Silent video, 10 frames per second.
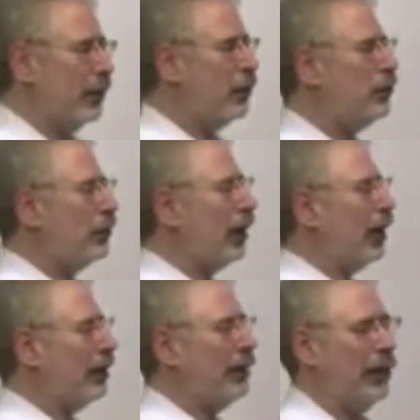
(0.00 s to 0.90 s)
Who's
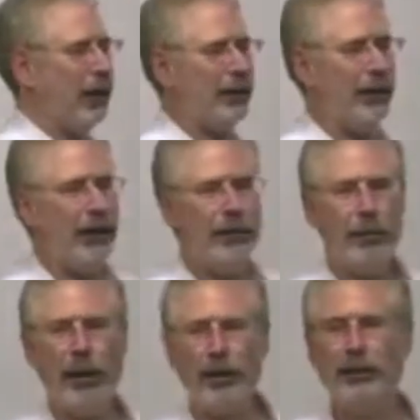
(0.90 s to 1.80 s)
done at the end
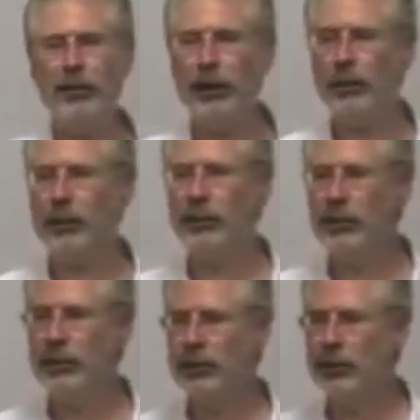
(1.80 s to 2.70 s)
of product development?
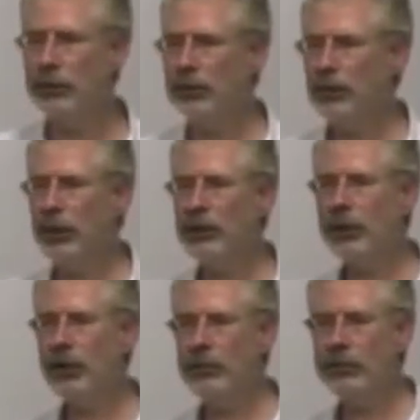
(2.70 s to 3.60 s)
Sales
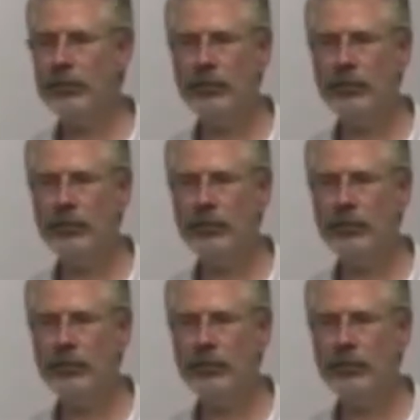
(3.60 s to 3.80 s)
done?